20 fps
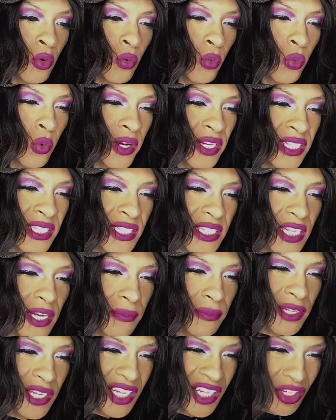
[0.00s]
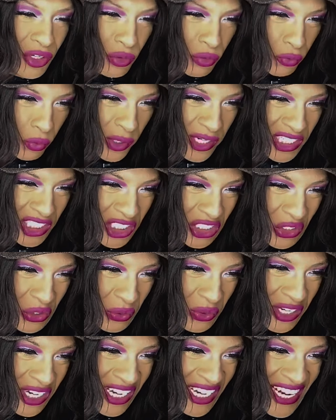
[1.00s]
What's something you wish you
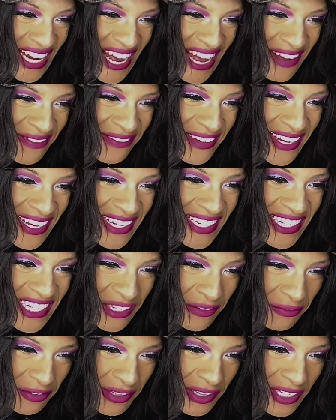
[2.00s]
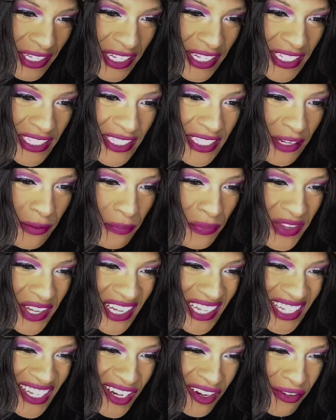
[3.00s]
could have done differently and
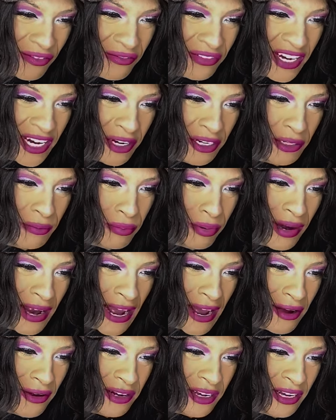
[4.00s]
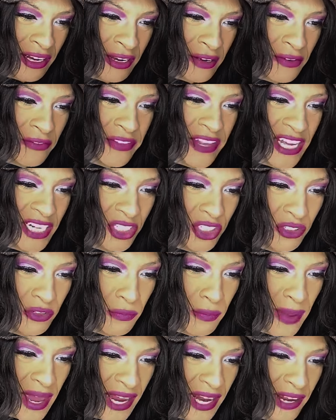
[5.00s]
something you're very proud of that you
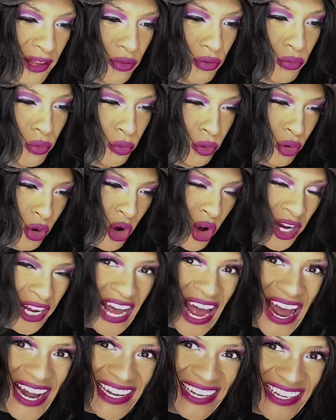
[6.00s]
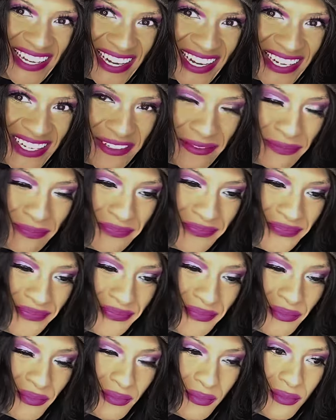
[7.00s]
made it through or got done?
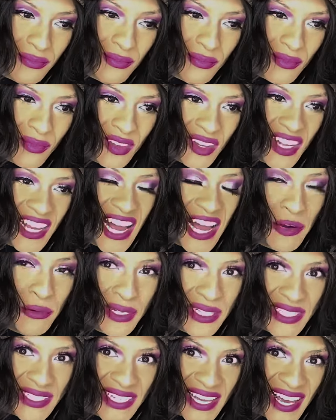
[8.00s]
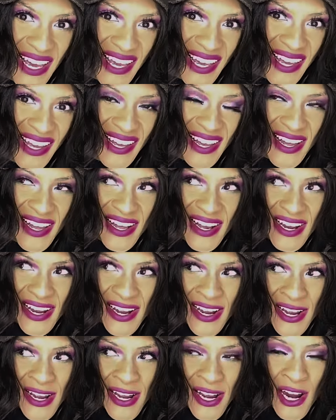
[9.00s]
I would say
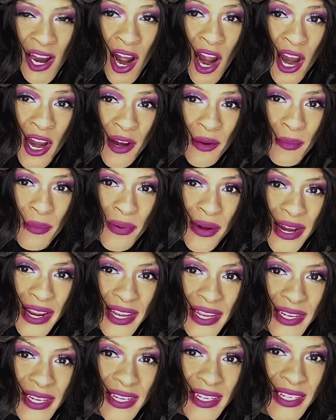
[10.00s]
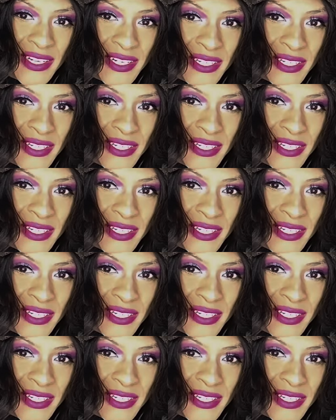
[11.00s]
heartbreak